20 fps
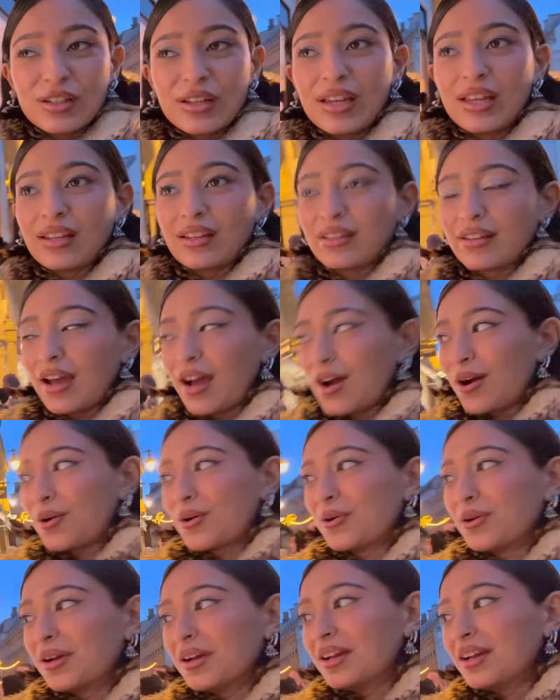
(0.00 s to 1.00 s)
And now
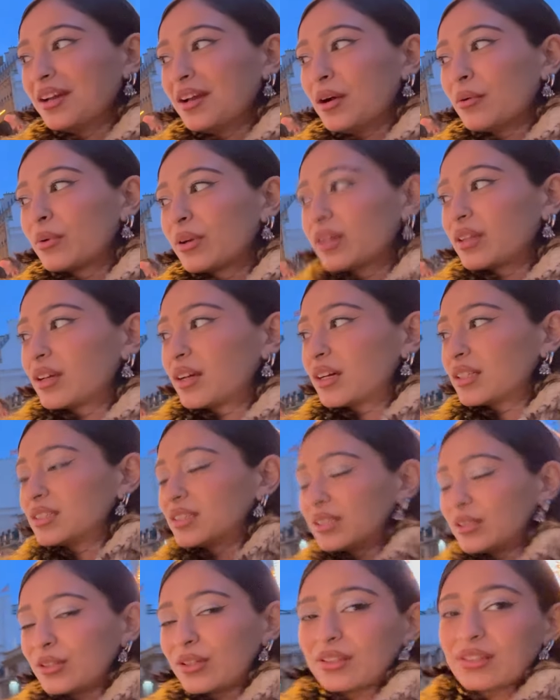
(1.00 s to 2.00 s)
we're gonna continue a